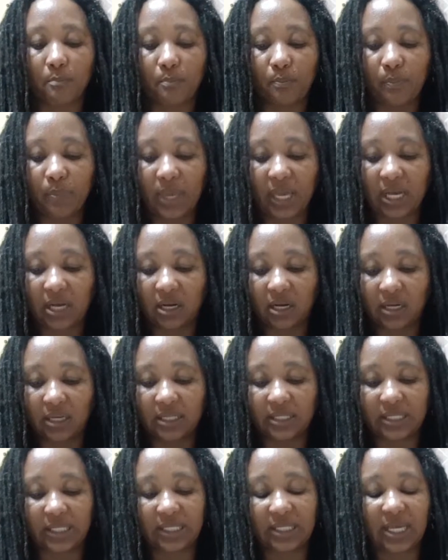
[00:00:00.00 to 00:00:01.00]

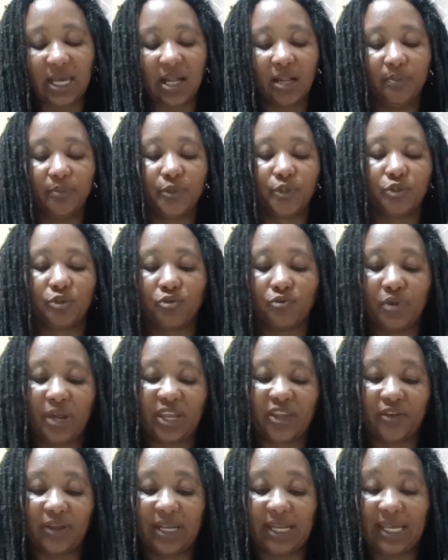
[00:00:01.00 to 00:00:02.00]
because it helps to
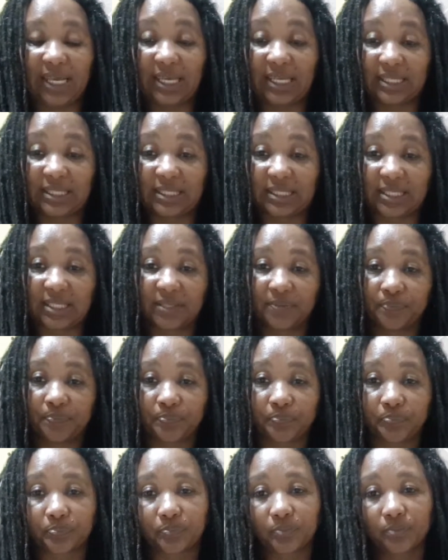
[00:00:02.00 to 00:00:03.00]
regulate
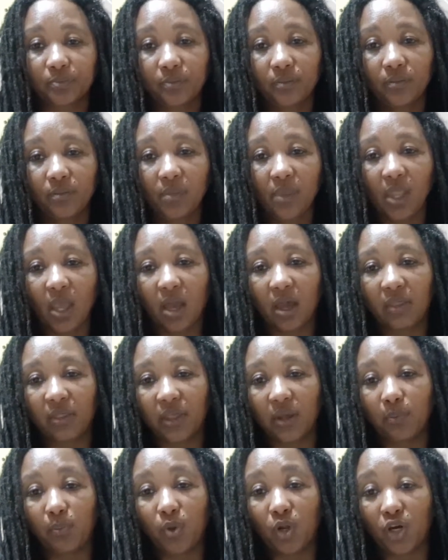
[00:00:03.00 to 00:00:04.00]

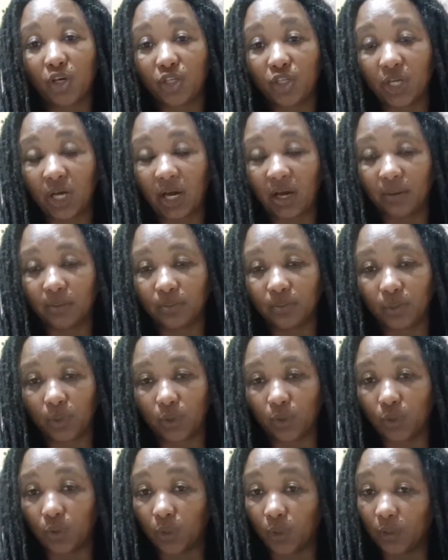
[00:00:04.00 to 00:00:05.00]
the blood
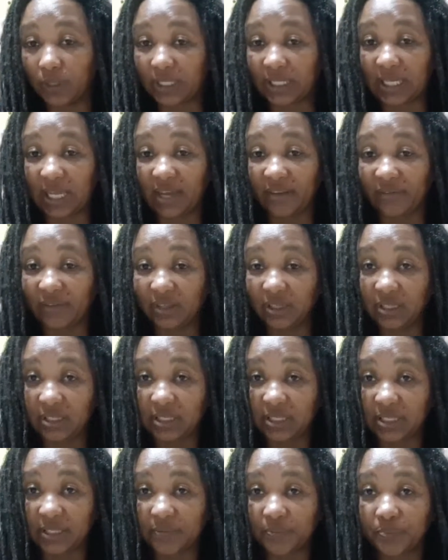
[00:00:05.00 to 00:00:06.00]
glucose
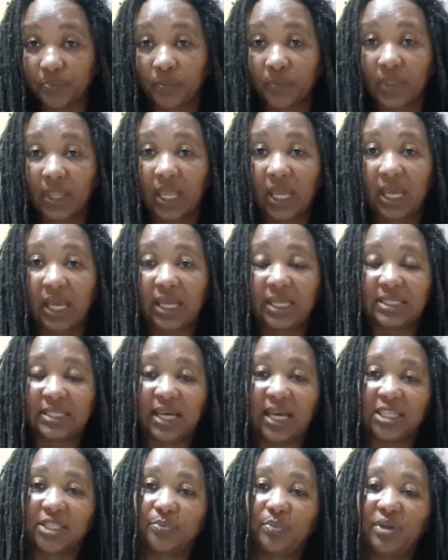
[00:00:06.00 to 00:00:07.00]
levels. It
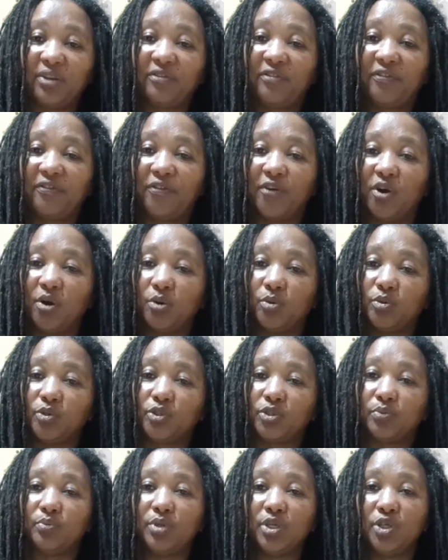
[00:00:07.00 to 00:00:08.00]
has been found
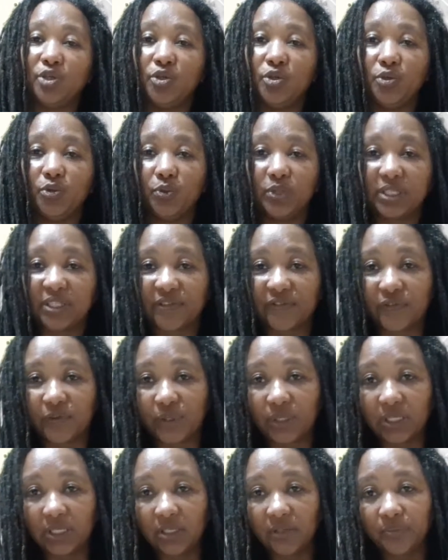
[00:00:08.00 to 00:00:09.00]
to be
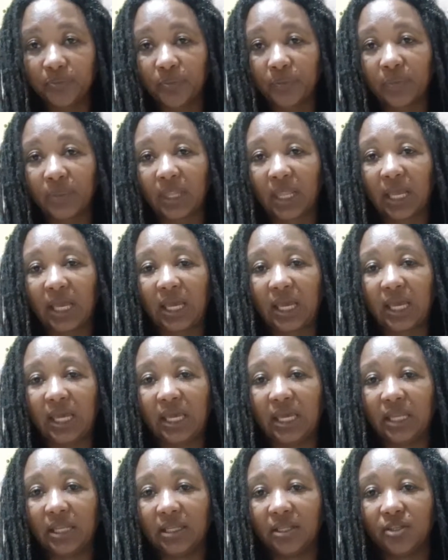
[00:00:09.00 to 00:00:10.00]
useful
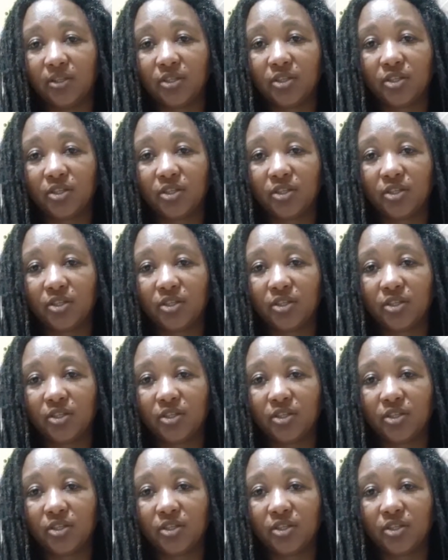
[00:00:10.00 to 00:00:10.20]
in